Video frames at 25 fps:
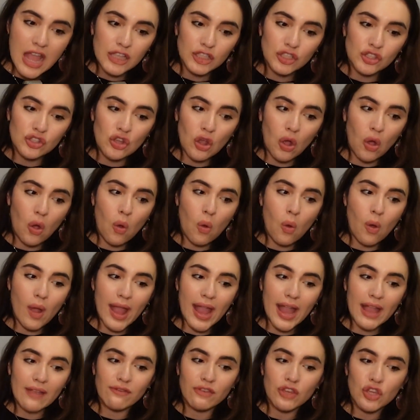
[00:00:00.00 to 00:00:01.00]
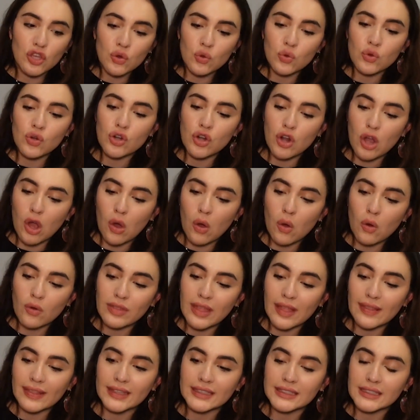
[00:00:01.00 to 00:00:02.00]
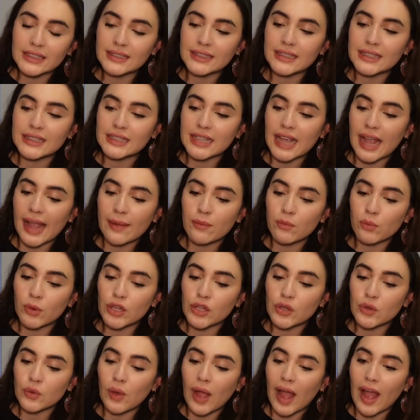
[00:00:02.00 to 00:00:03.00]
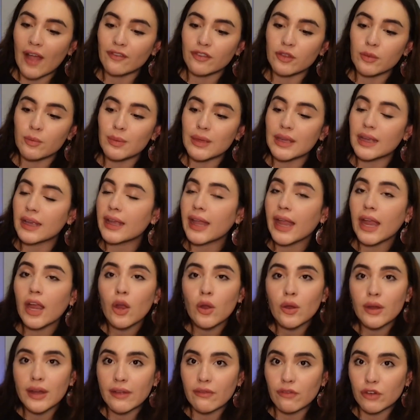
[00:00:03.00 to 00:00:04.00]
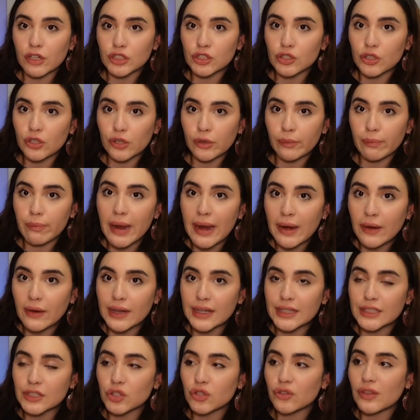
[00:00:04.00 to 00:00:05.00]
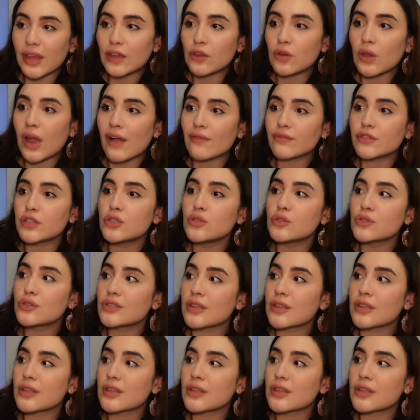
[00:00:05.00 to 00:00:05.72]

So if you know that this is a time where you have to be a caregiver to your parents, or that you have to do